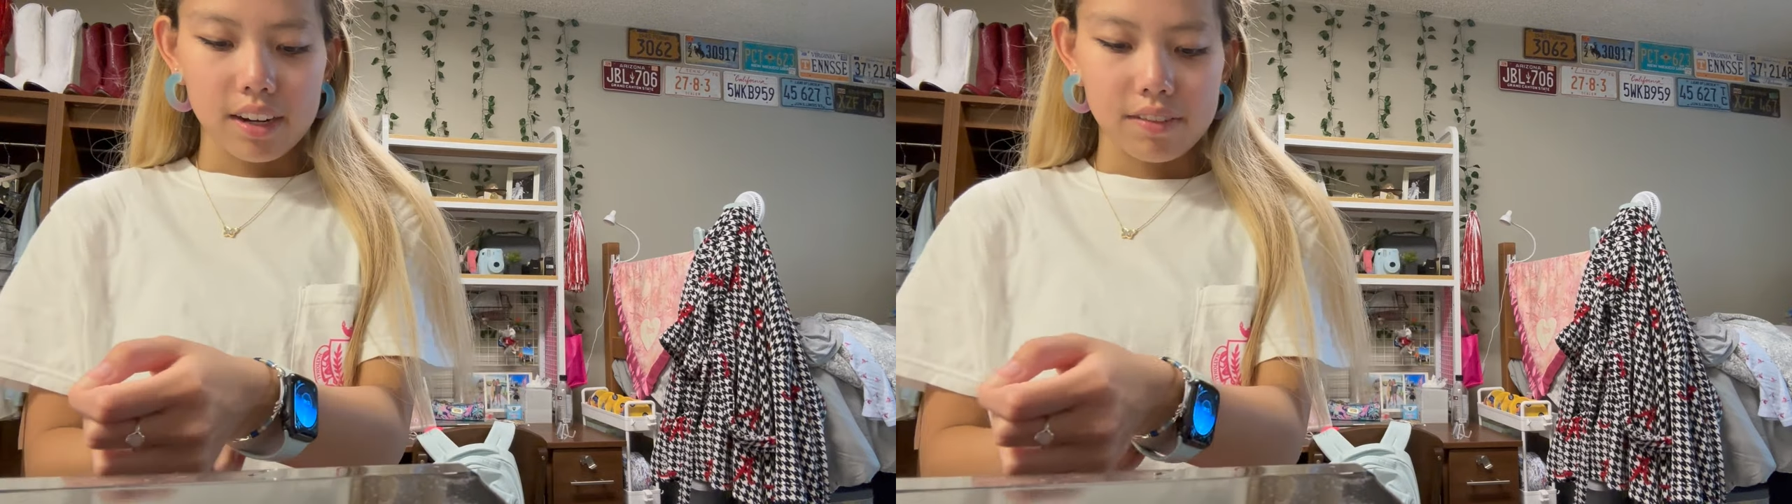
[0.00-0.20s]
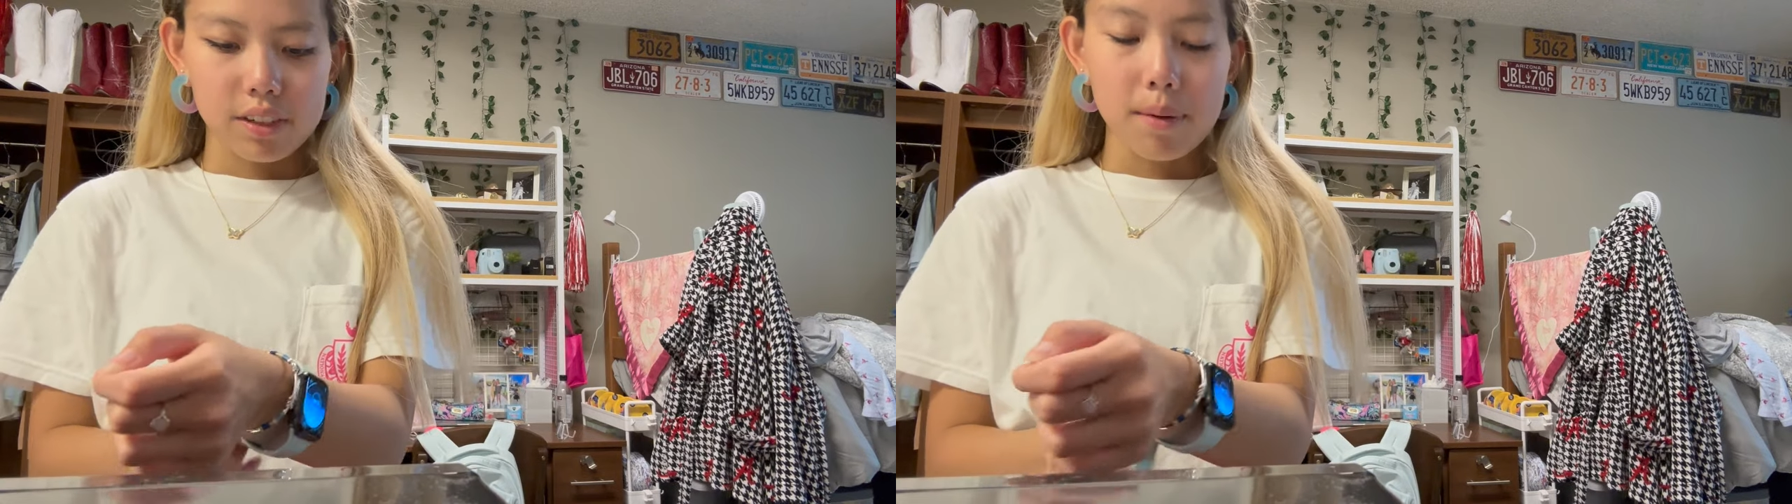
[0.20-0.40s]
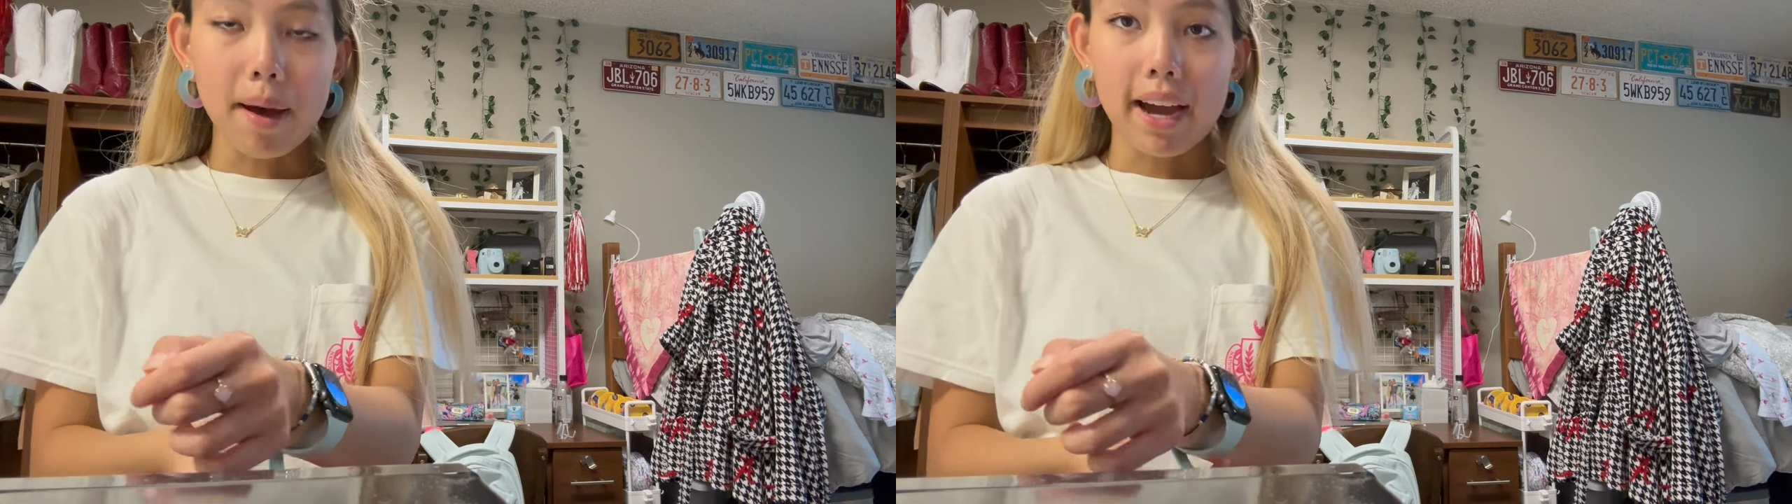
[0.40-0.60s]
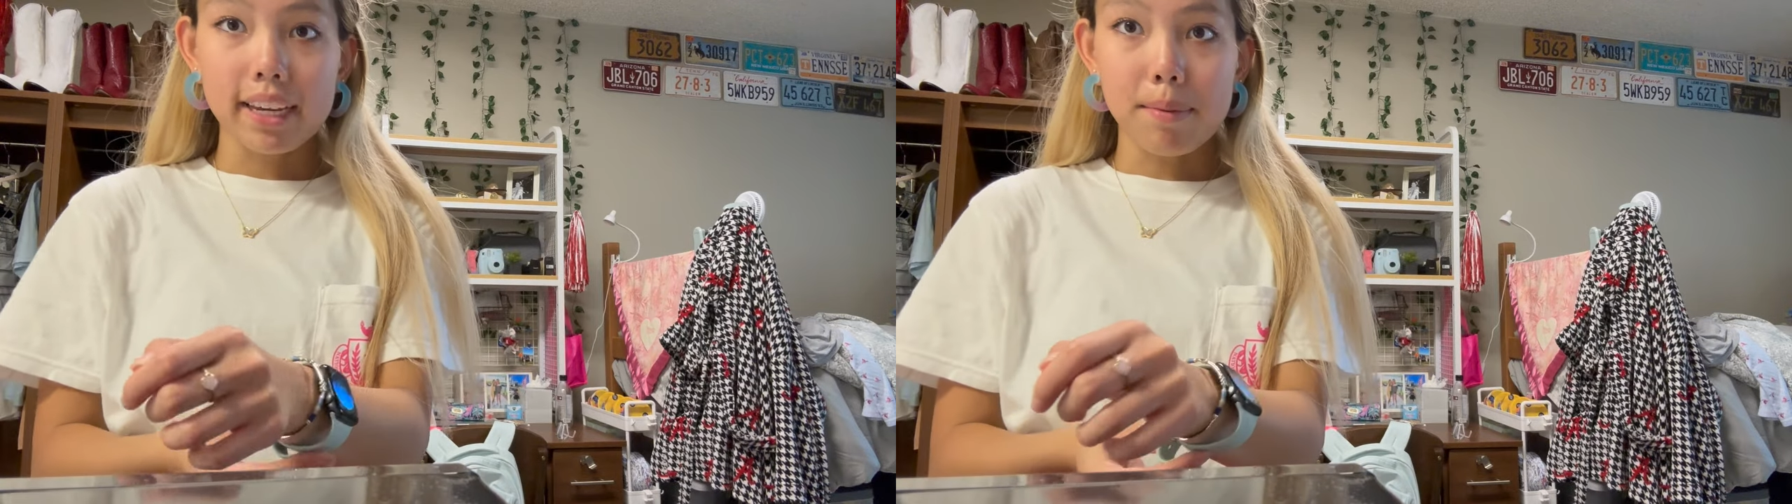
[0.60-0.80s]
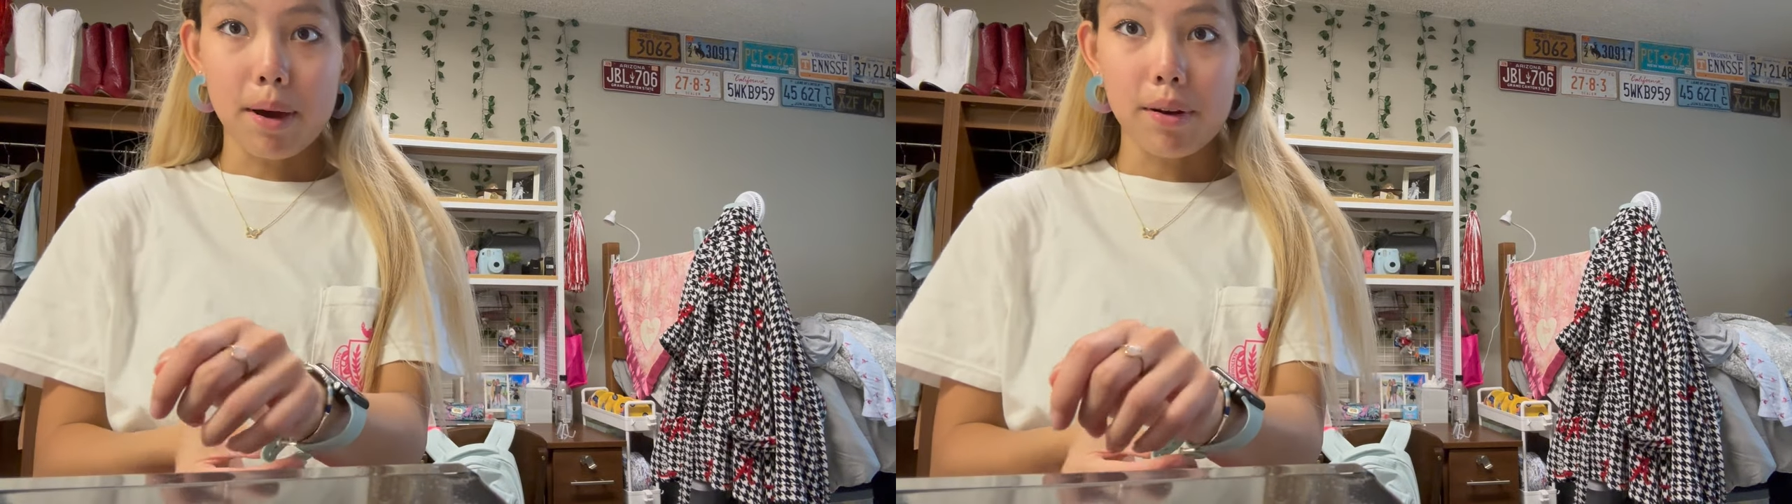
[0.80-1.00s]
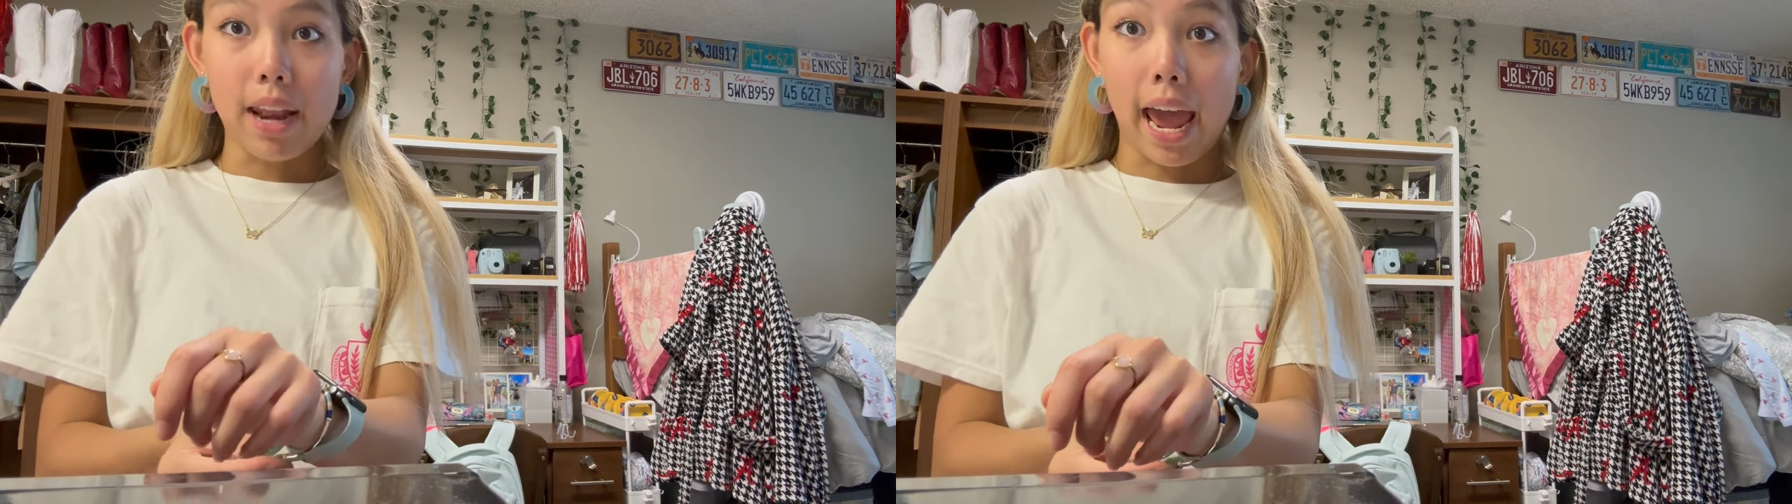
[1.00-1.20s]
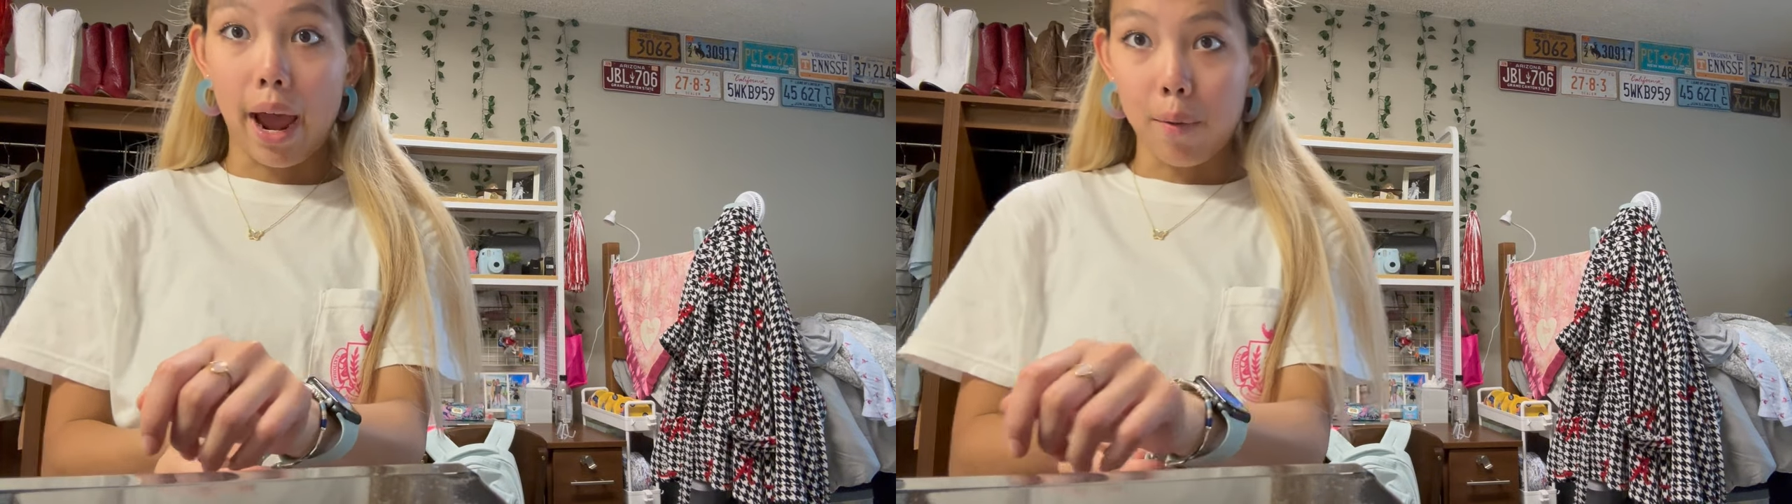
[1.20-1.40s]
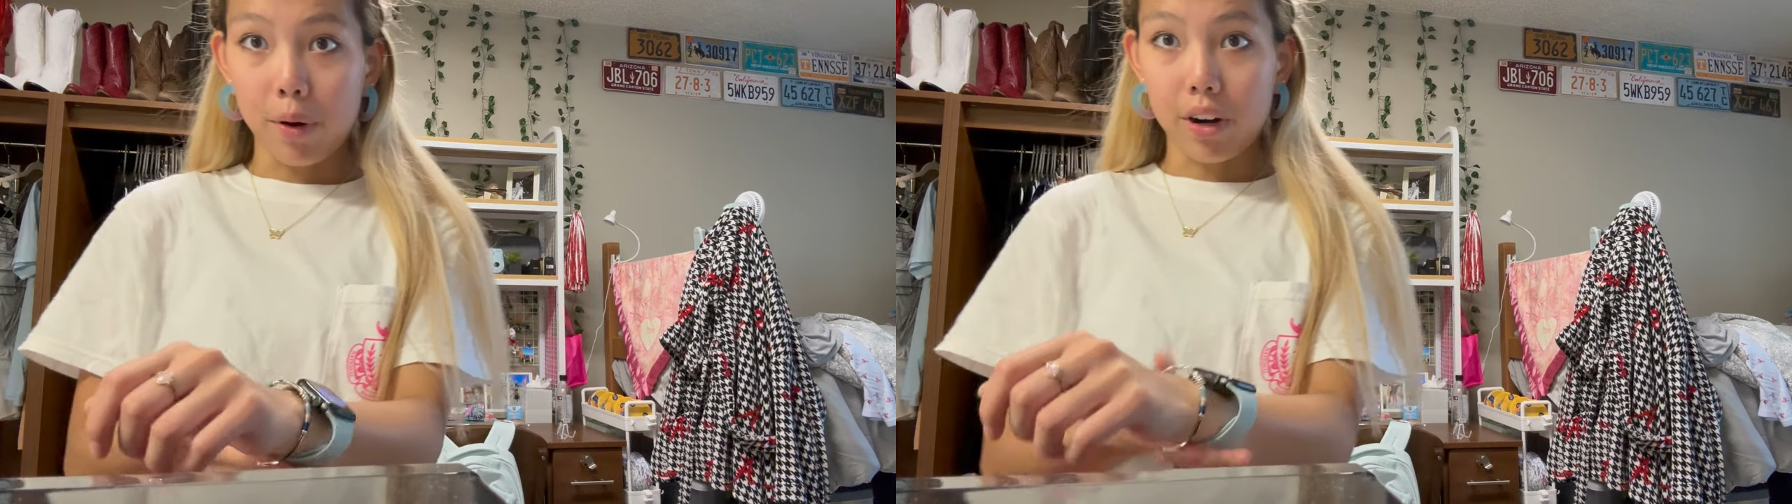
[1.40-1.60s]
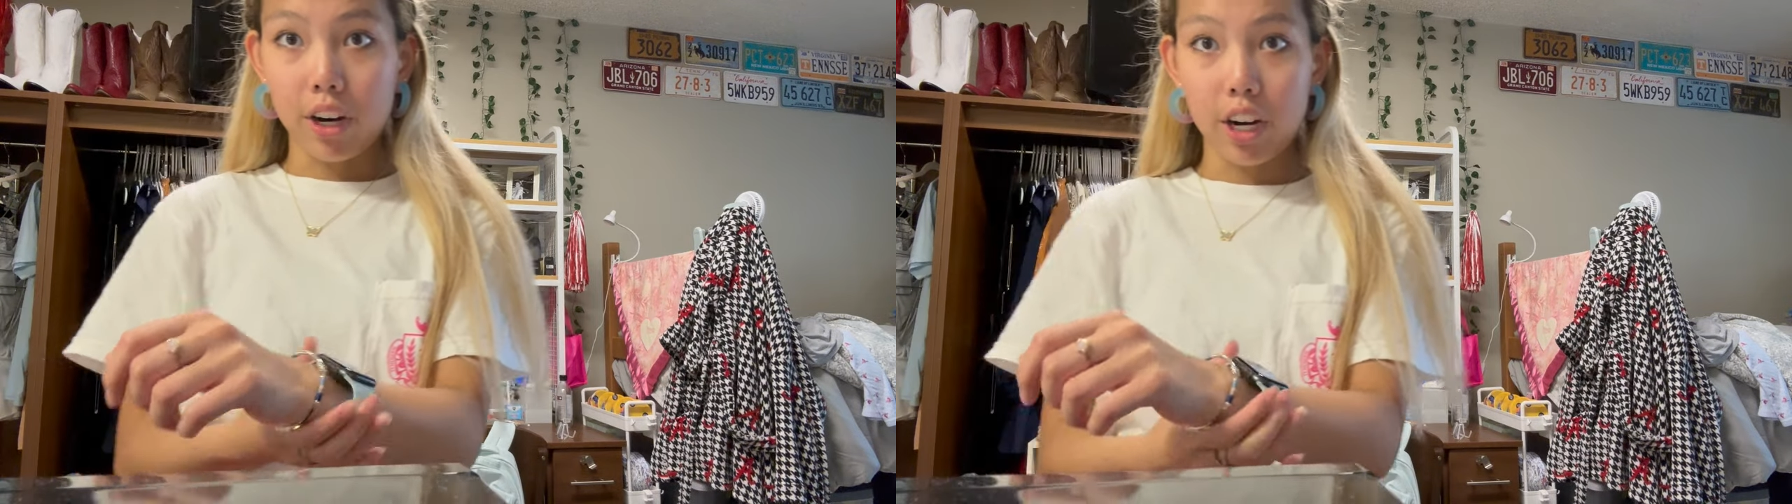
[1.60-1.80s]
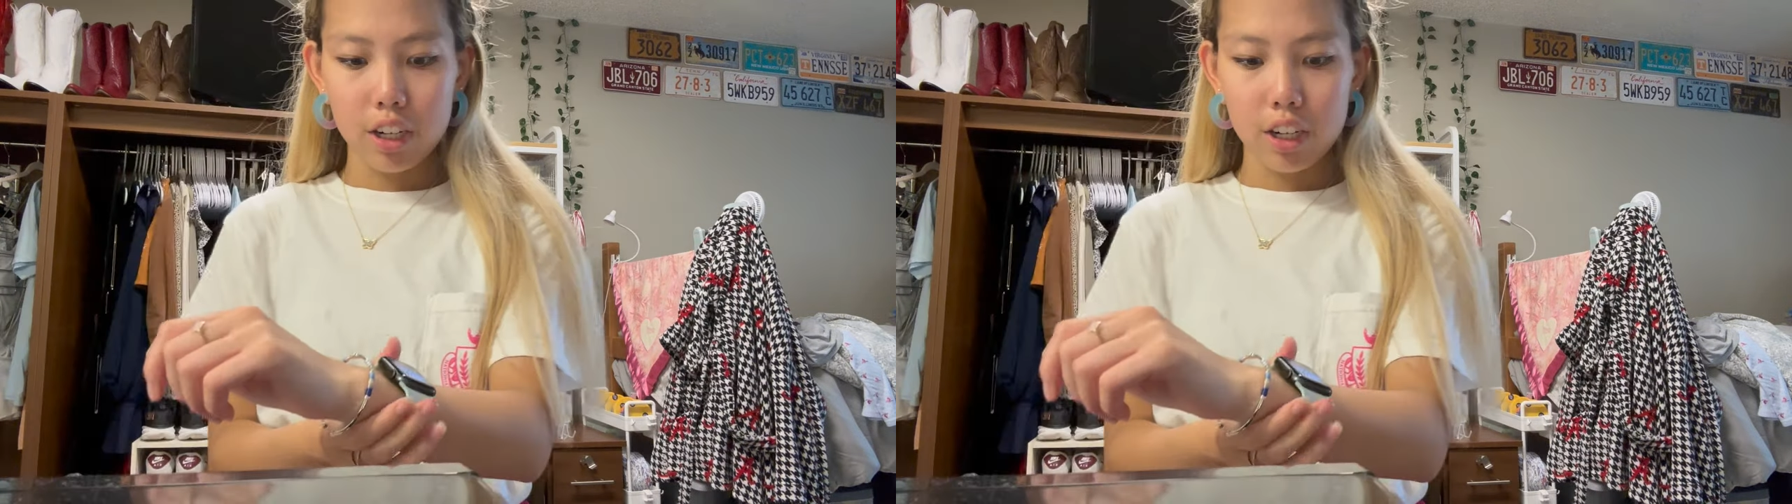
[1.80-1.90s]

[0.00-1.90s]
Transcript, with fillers: I have to go back in about an hour,